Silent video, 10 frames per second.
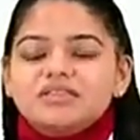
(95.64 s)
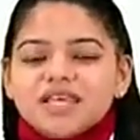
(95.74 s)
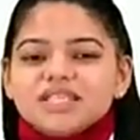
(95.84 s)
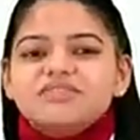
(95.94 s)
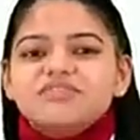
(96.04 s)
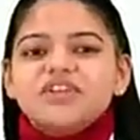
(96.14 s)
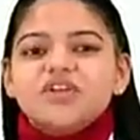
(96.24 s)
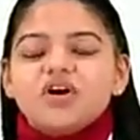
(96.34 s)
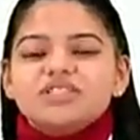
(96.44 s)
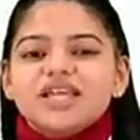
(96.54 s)
This
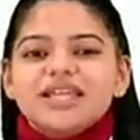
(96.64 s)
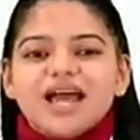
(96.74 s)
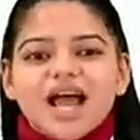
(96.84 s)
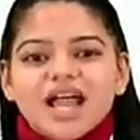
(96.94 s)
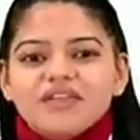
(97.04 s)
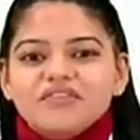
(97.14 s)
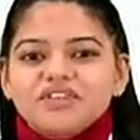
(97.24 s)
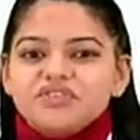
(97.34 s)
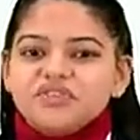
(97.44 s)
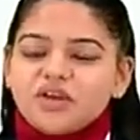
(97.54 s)
phenoxide ion
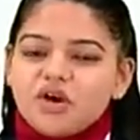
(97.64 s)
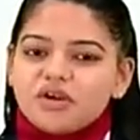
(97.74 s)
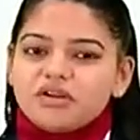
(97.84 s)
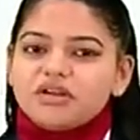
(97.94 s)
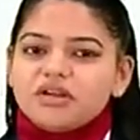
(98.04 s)
which we got